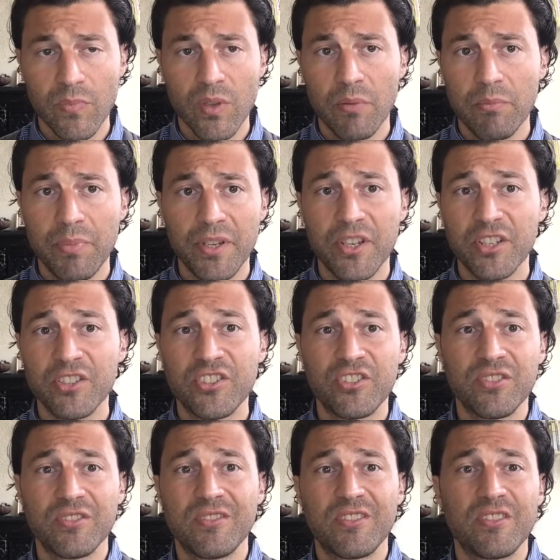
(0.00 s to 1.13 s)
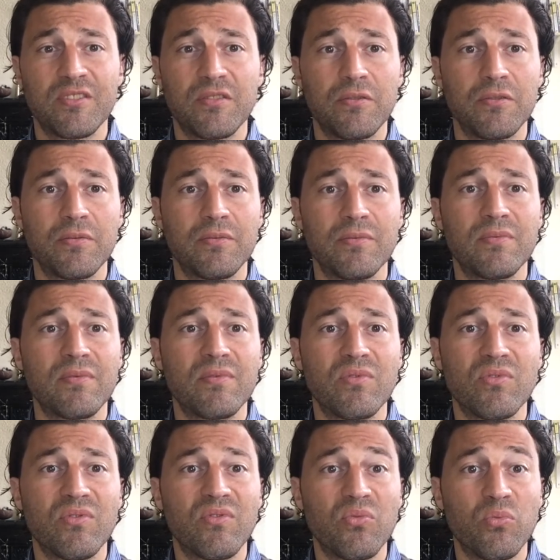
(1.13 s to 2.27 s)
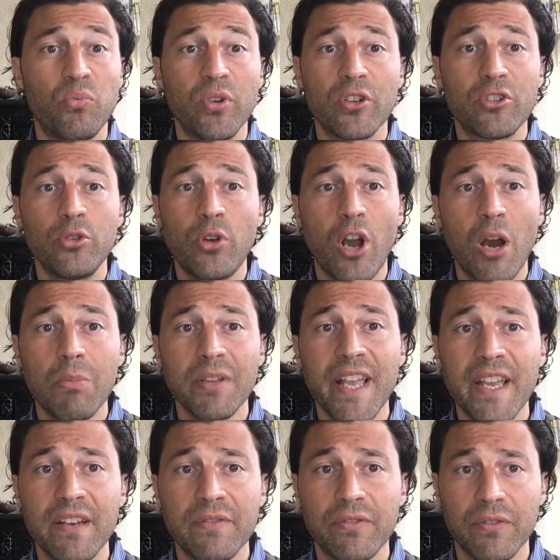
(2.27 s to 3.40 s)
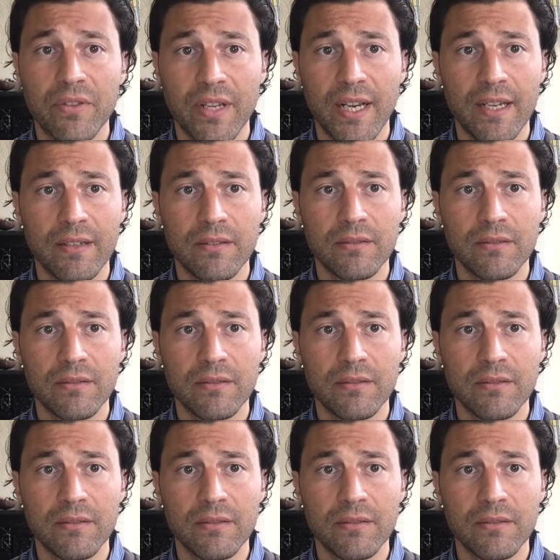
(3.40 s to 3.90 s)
Because we're too complicated for that.